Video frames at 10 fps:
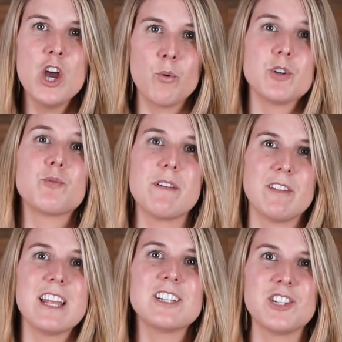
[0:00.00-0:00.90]
which we've
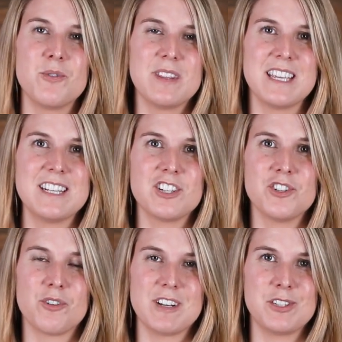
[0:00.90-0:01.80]
linked to in the
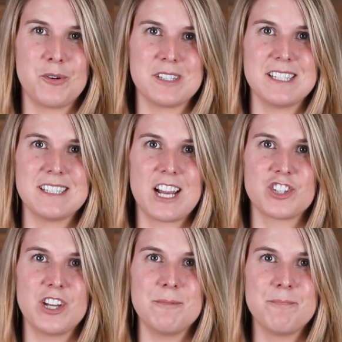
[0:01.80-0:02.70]
additional resources
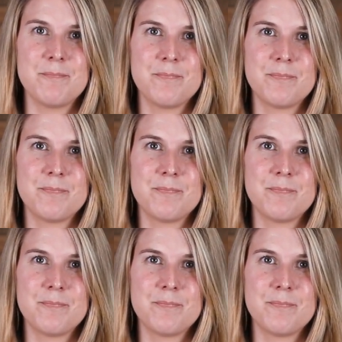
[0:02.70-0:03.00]
section.